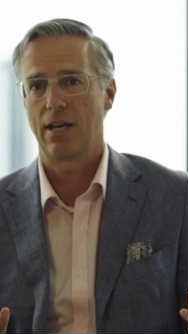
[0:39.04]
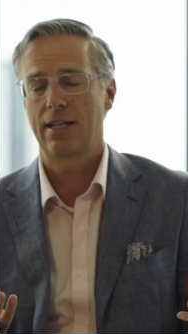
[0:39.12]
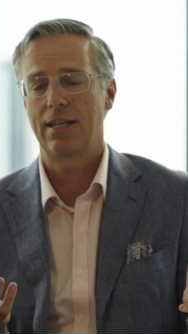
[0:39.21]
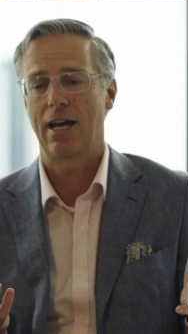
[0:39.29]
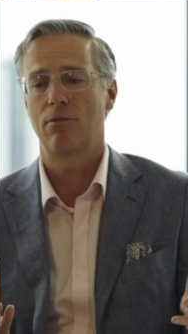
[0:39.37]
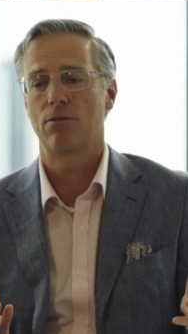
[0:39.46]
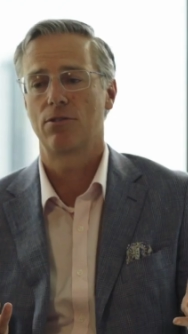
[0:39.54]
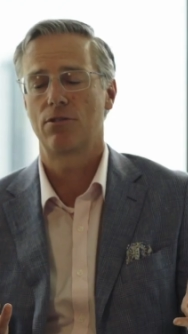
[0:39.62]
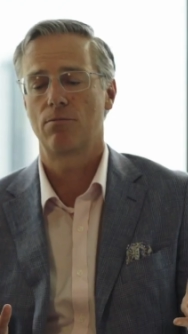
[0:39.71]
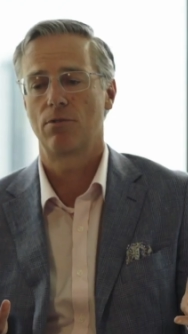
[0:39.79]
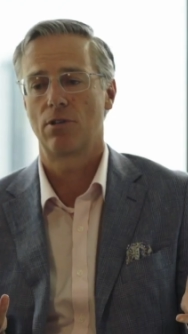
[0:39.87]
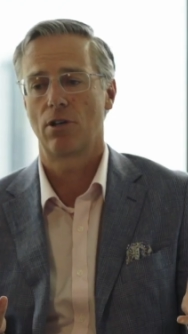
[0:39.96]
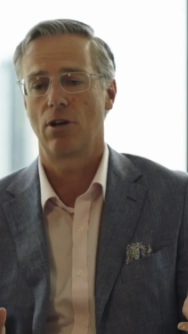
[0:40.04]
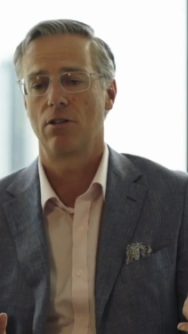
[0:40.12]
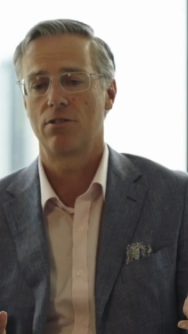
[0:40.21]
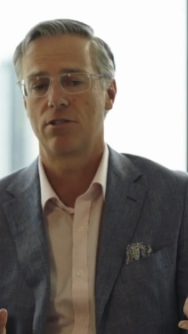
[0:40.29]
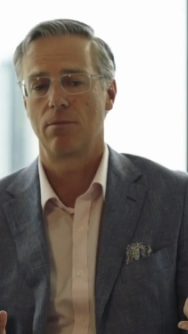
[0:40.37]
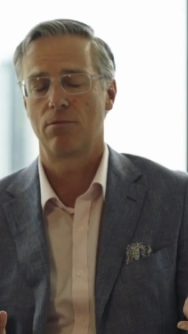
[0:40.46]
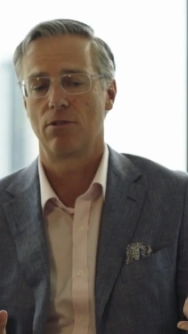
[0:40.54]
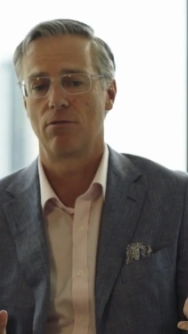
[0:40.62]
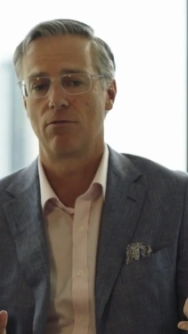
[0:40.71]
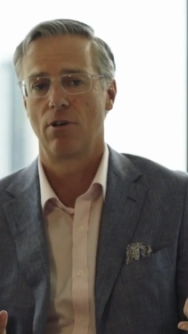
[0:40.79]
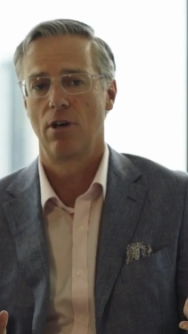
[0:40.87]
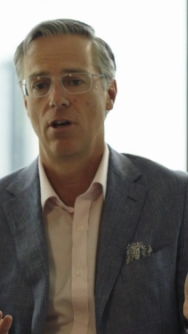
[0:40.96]
they came to us with the concept
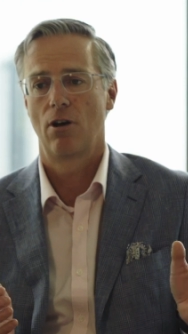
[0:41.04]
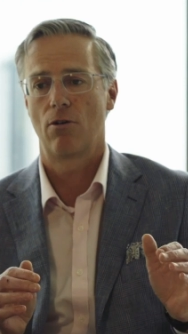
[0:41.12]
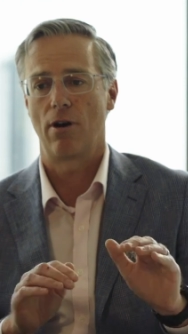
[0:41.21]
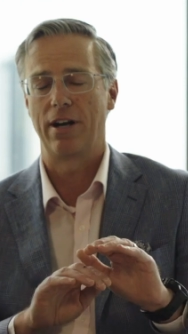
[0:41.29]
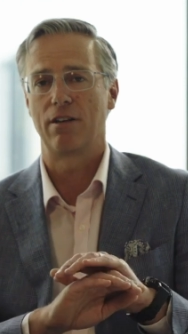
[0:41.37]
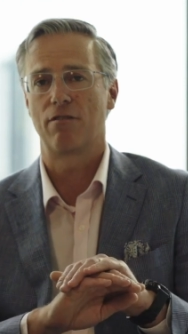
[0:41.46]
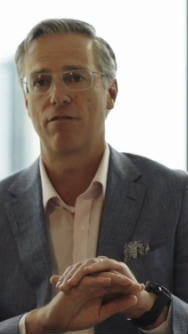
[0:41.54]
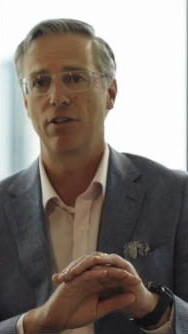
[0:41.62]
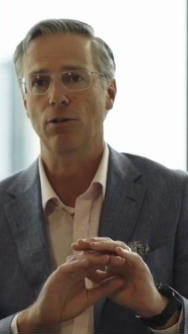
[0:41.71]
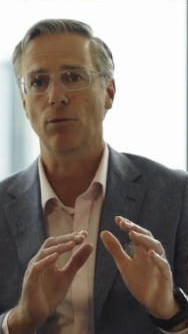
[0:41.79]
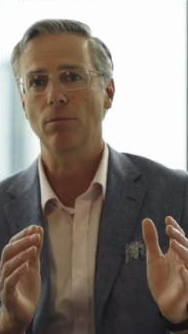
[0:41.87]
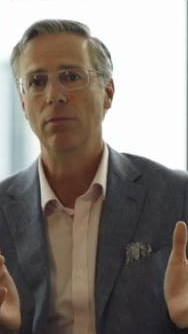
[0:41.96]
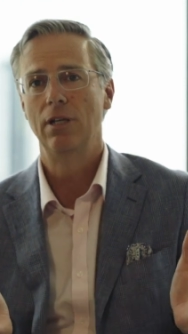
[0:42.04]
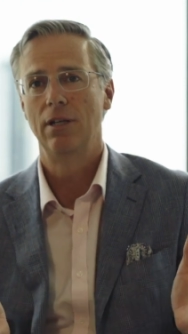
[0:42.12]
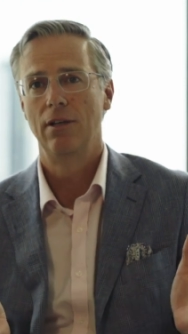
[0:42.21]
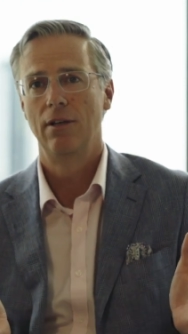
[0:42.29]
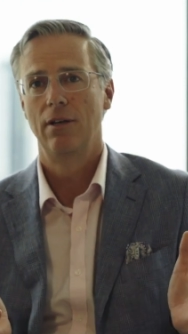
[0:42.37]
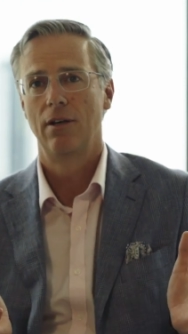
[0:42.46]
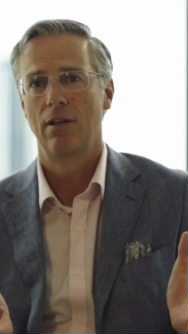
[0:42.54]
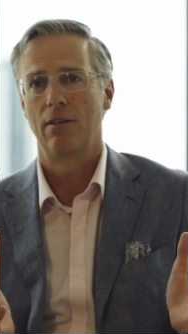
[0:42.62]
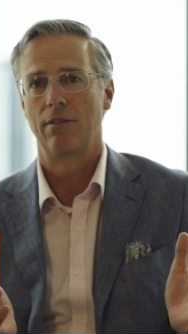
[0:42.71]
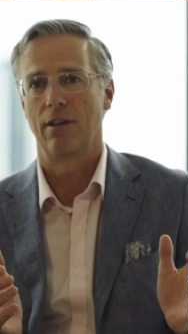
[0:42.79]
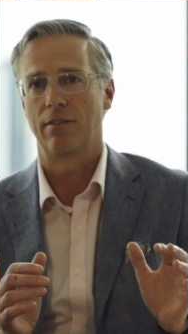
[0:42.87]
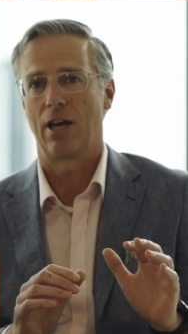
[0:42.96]
of creating a film
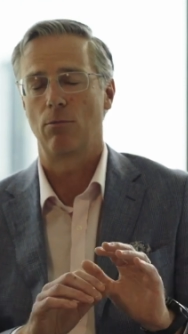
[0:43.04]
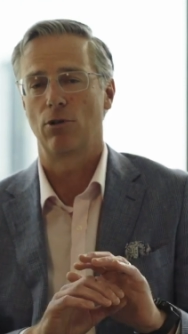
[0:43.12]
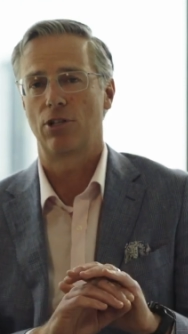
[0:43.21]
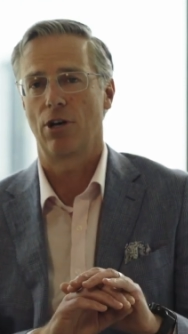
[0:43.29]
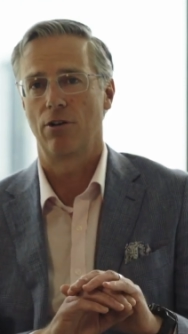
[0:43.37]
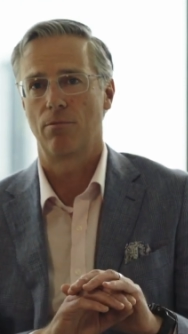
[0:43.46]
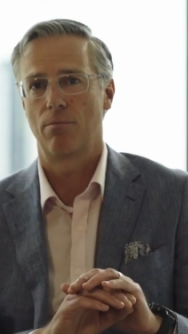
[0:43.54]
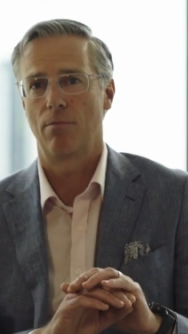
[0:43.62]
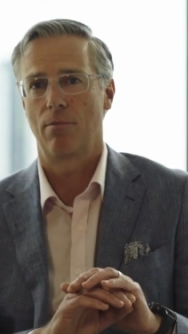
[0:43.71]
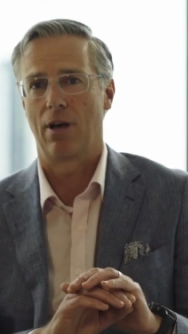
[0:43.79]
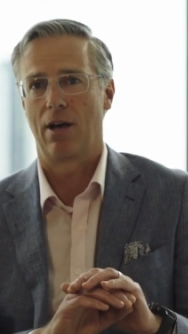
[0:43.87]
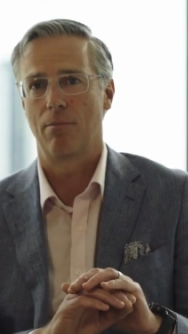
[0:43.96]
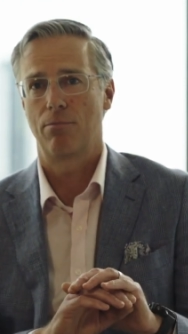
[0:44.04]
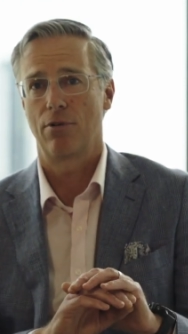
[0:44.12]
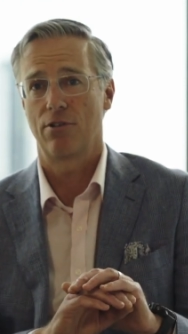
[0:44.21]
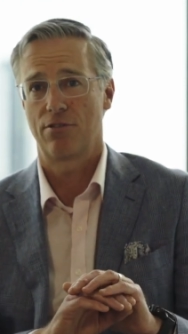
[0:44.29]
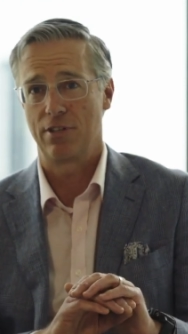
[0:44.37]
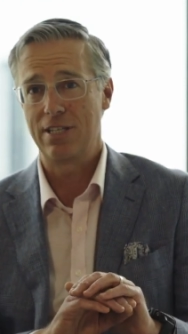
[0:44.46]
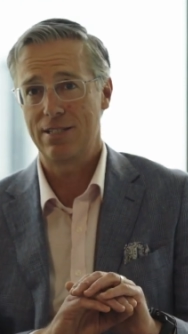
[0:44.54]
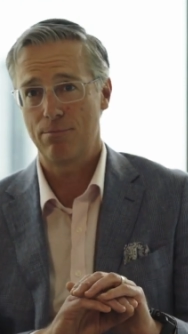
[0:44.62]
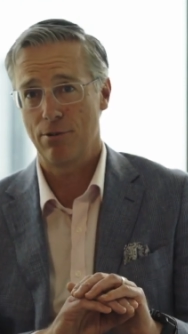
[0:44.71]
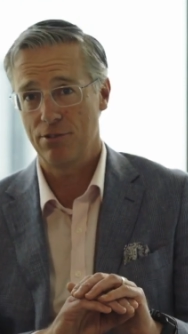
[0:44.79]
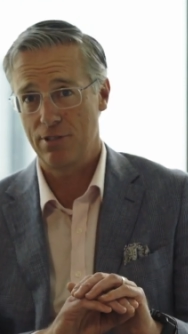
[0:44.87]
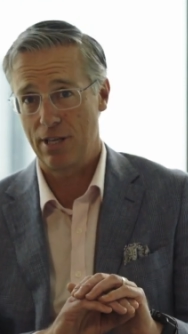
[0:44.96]
that they would coat
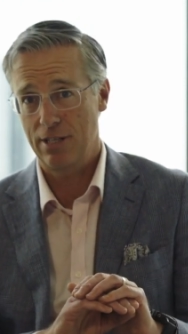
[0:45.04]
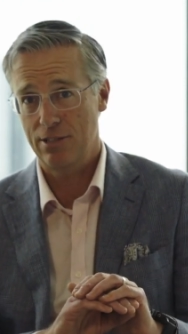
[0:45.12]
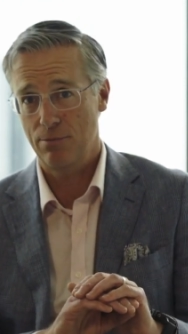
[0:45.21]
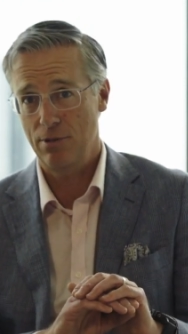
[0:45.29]
prosthetics